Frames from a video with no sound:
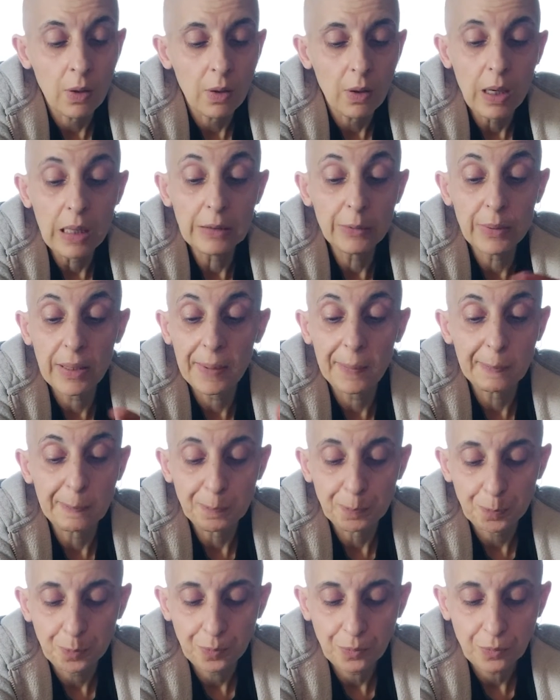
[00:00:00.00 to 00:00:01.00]
Anyway,
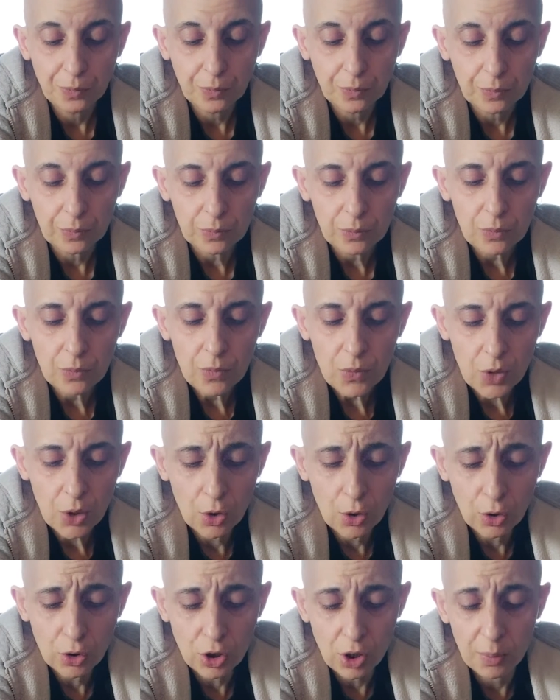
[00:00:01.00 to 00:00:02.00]

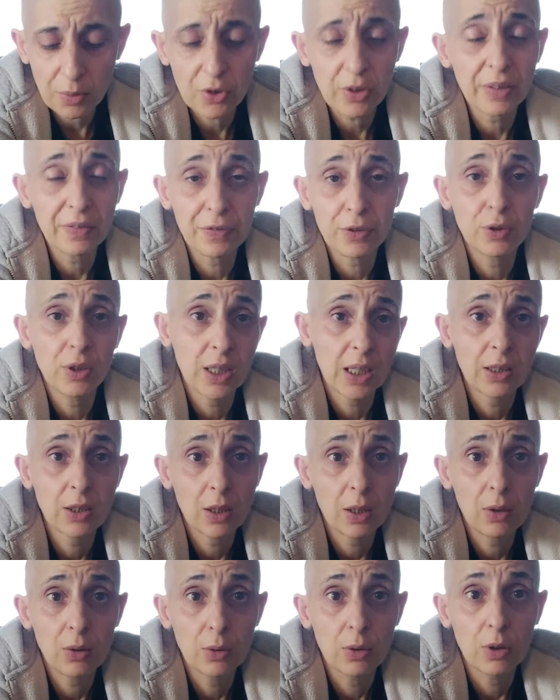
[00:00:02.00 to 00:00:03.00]
good job Greek food tastes
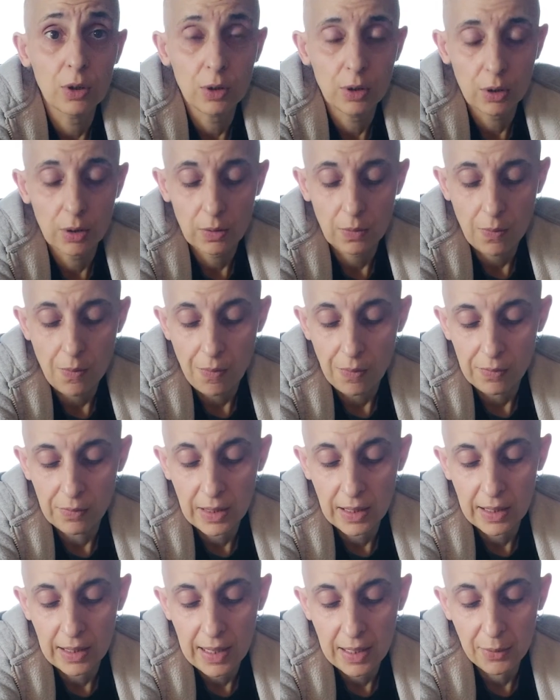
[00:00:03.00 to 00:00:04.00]
cold good.
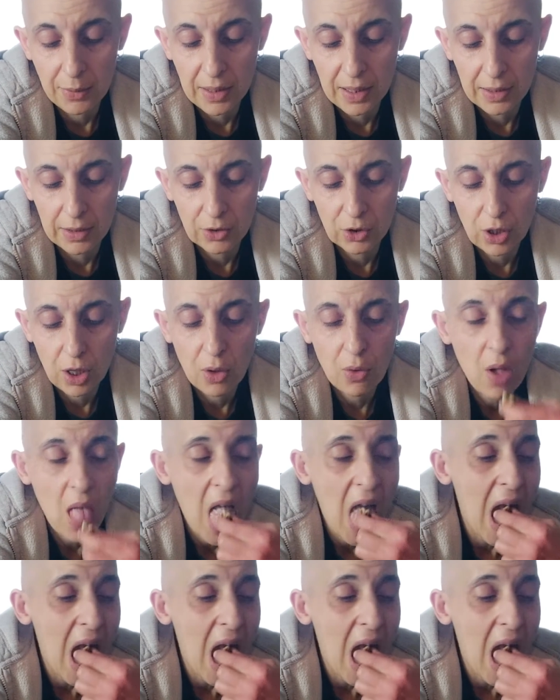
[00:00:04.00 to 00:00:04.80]
Right, anyway, so,